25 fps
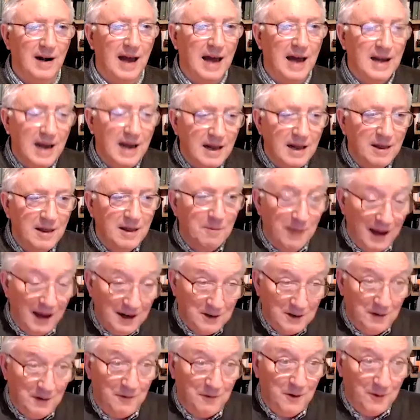And in the
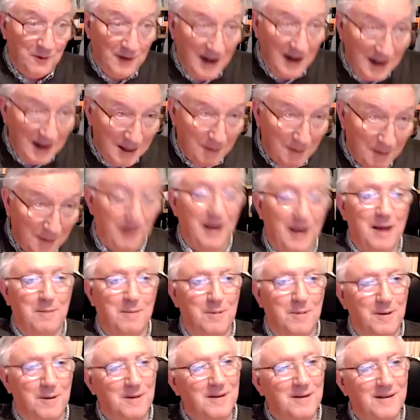actually, if you read the
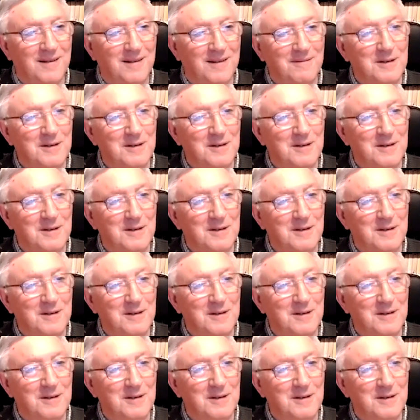Bible,